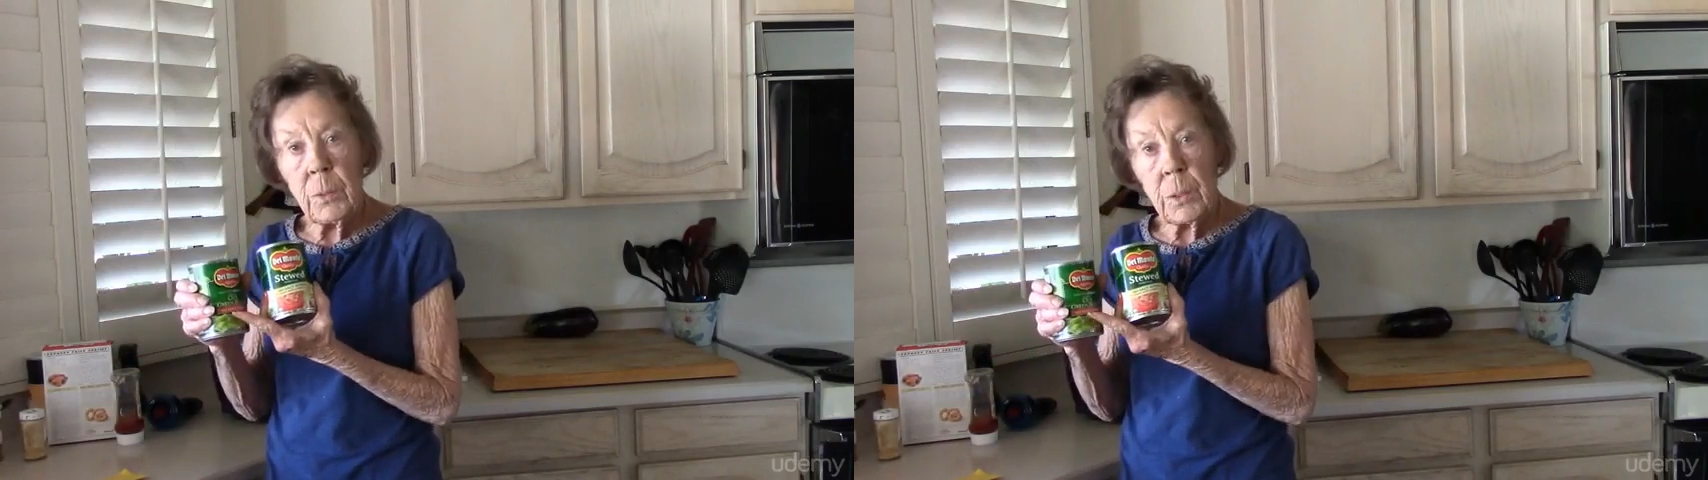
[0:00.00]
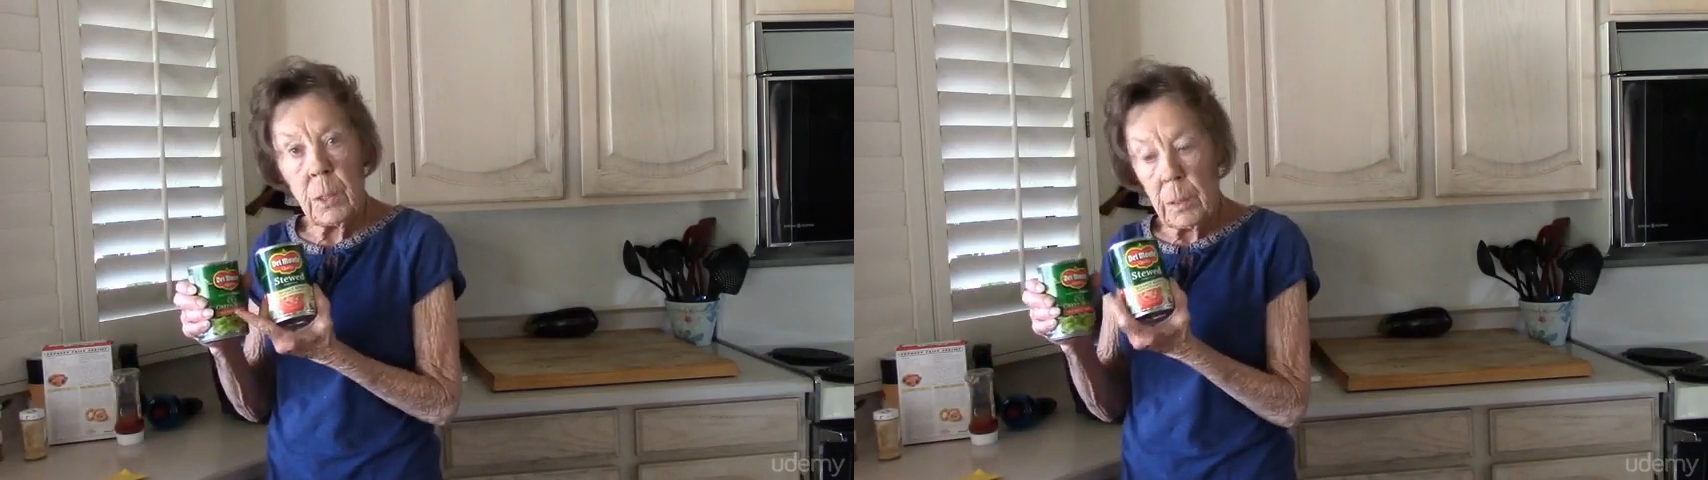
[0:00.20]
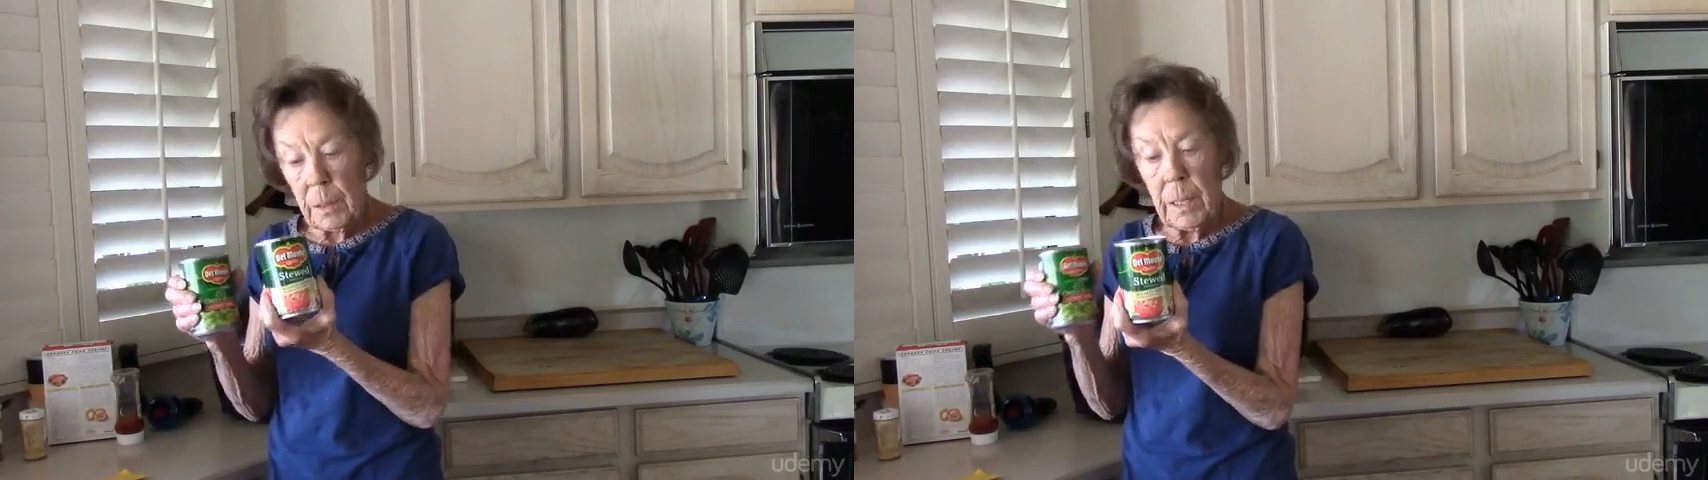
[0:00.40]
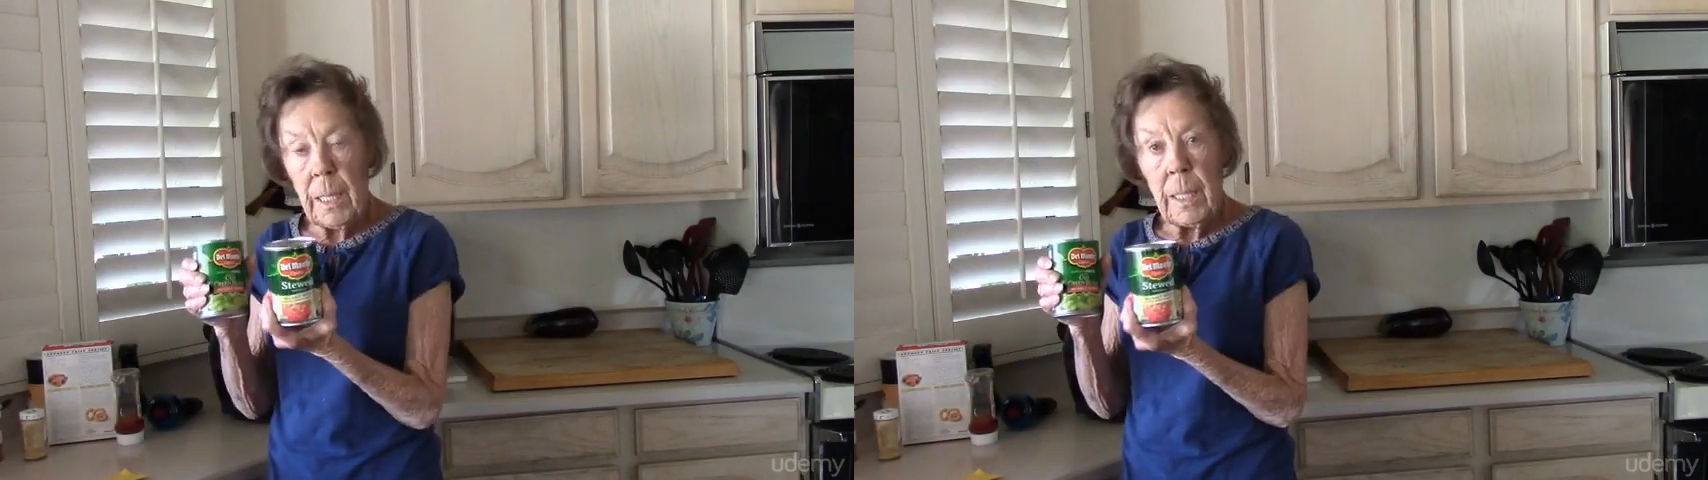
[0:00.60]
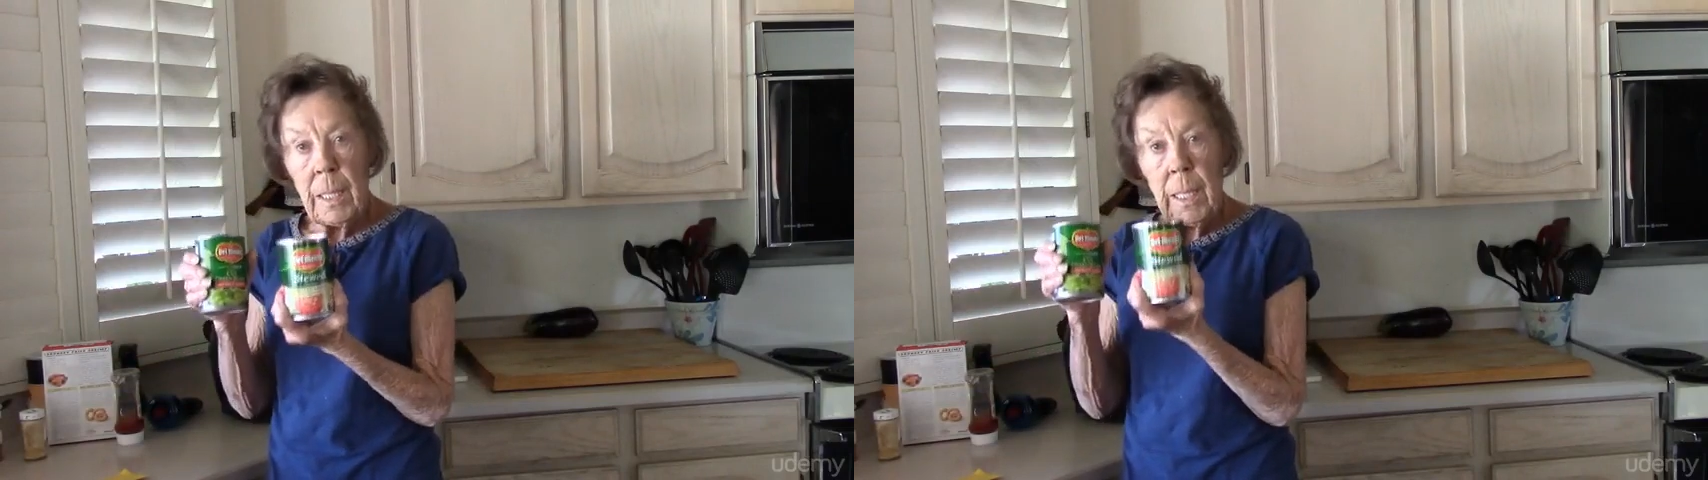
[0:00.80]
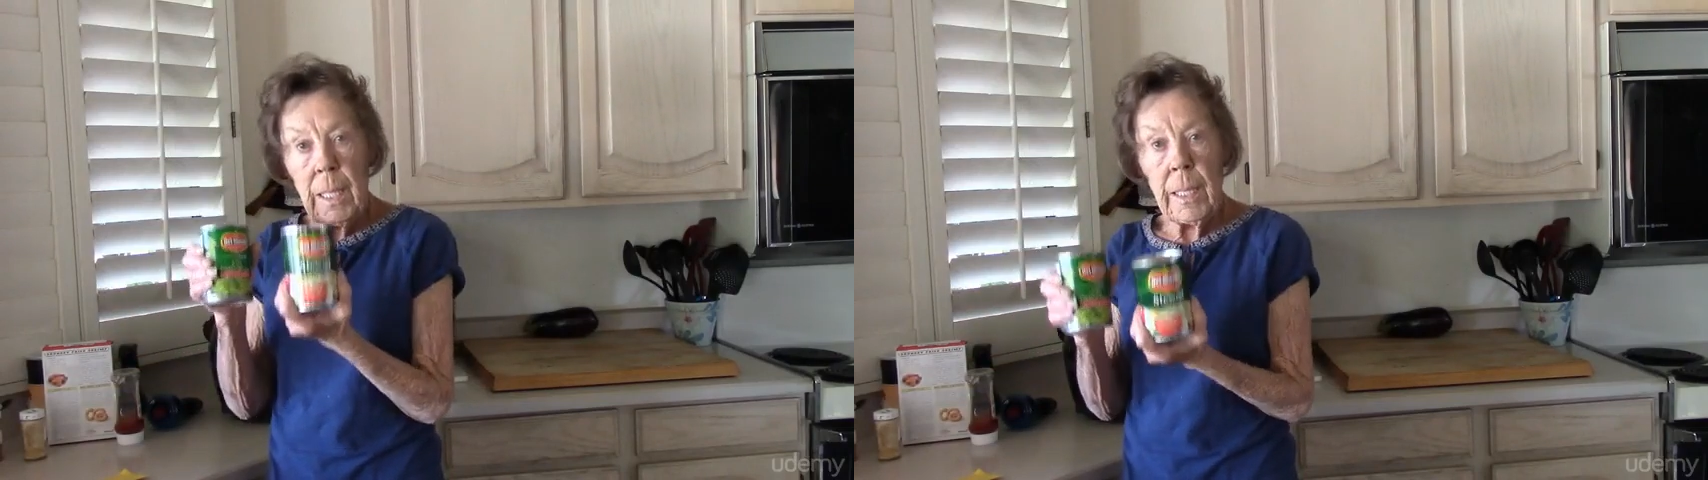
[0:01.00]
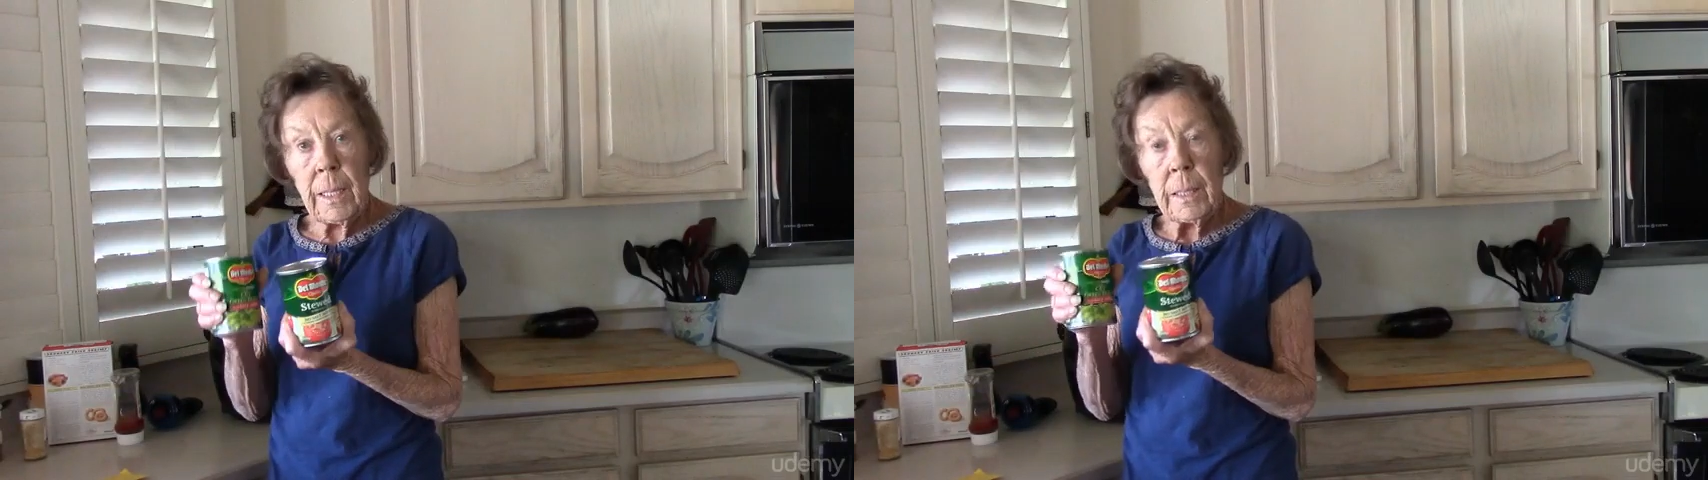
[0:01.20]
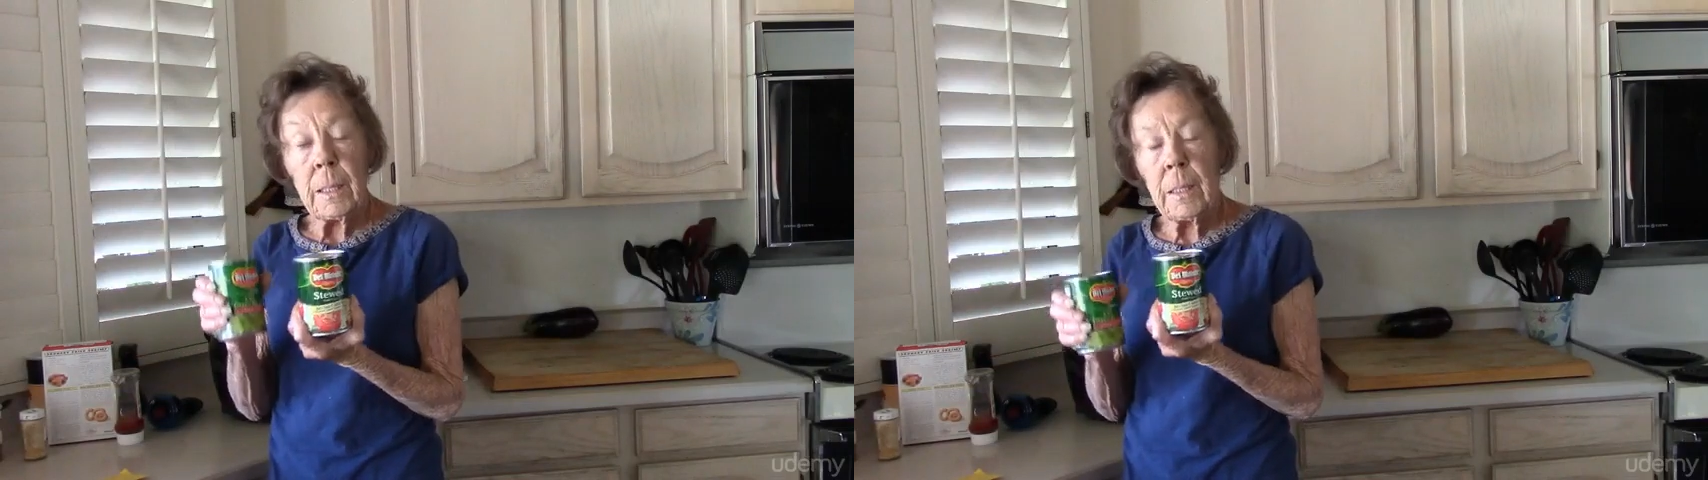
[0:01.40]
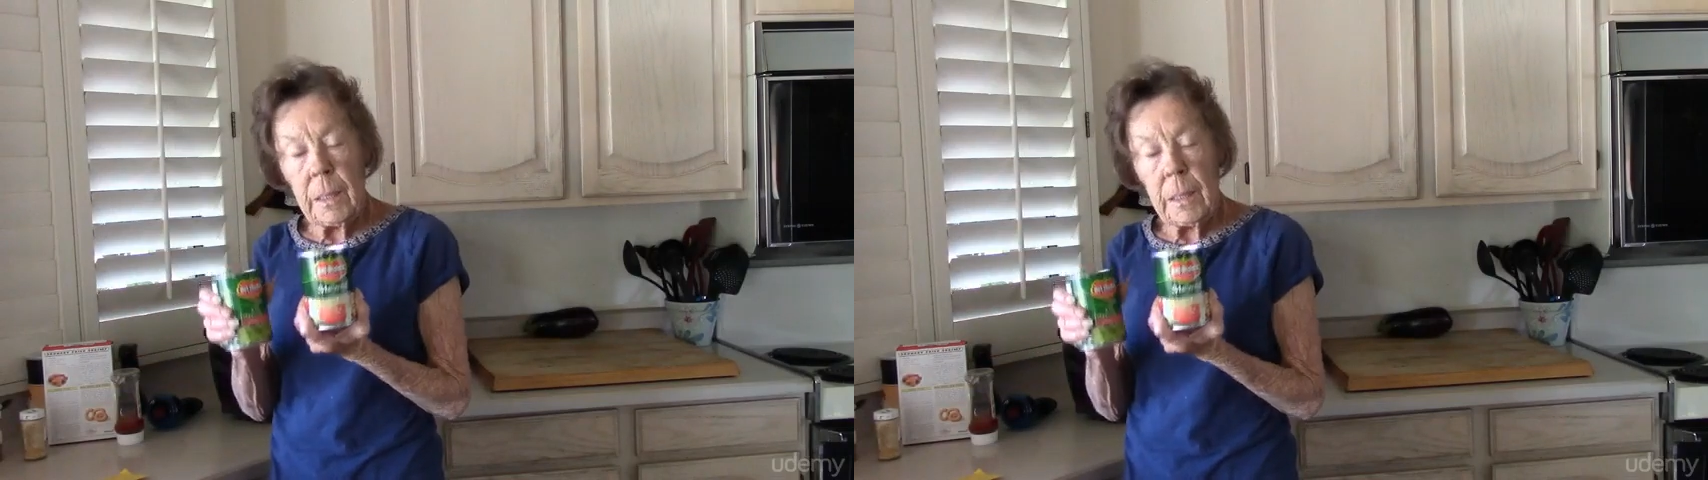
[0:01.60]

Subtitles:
salt added.